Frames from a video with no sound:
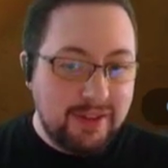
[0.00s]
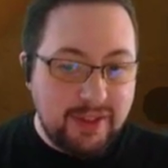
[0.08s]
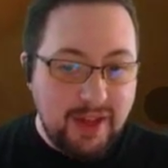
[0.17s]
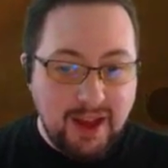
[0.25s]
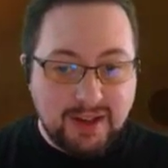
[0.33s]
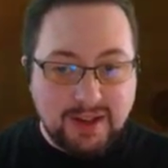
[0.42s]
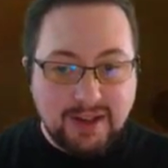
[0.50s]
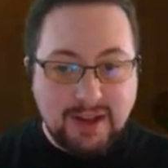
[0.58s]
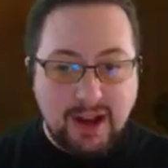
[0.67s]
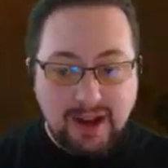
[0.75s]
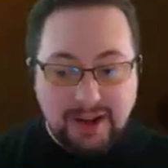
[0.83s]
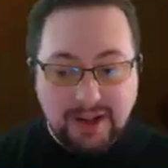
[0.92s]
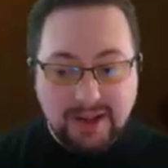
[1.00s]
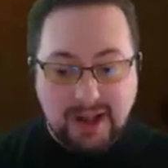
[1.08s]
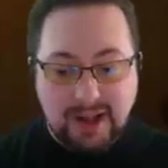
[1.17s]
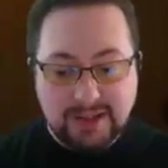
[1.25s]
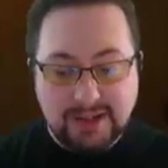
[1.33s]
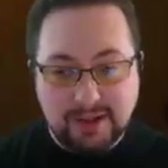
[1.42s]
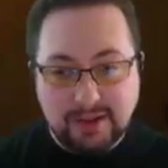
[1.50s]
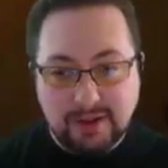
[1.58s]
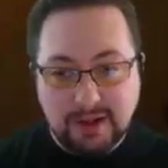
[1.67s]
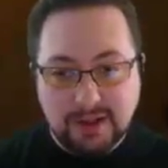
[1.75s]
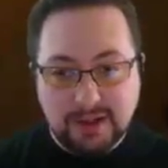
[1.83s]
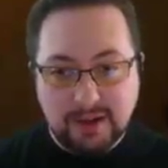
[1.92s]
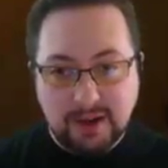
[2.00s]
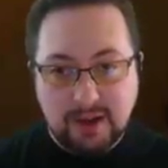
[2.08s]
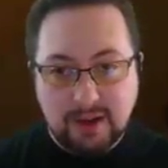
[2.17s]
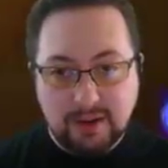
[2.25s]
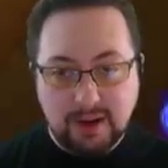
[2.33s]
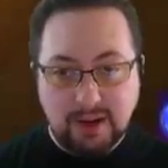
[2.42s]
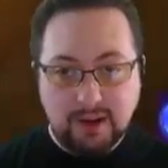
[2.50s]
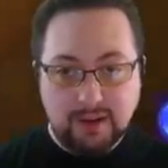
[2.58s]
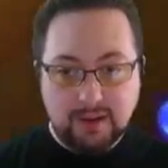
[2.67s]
Thank God he cast a creature. Alright.